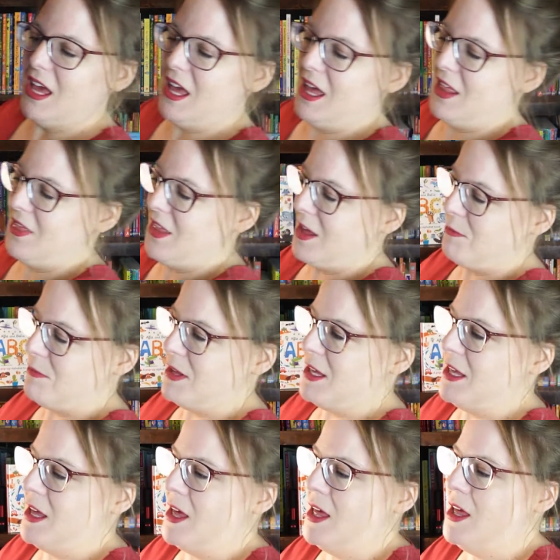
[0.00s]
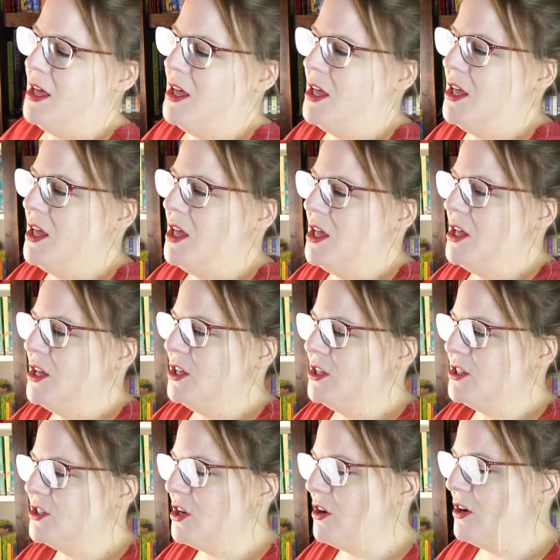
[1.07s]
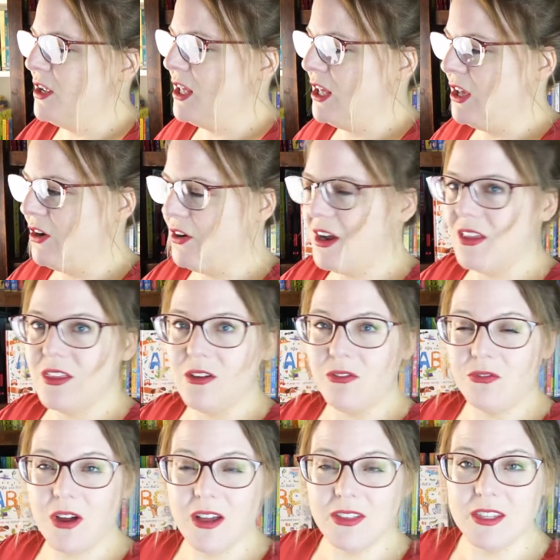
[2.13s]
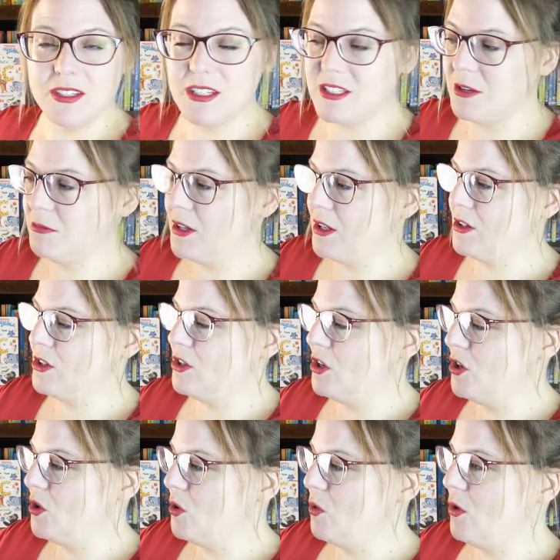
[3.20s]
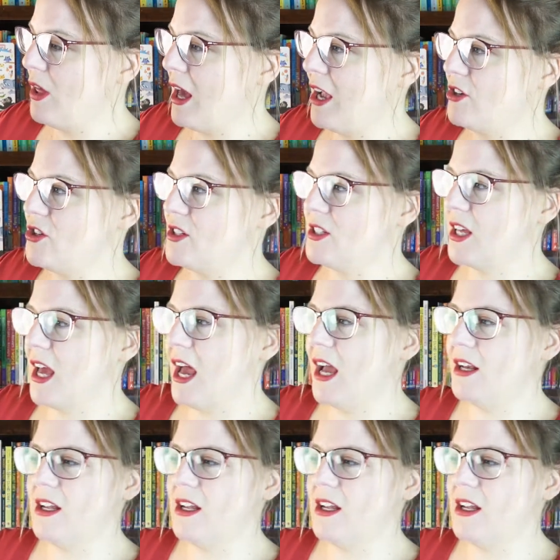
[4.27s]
And let me start here in the front. This is something new that I just got.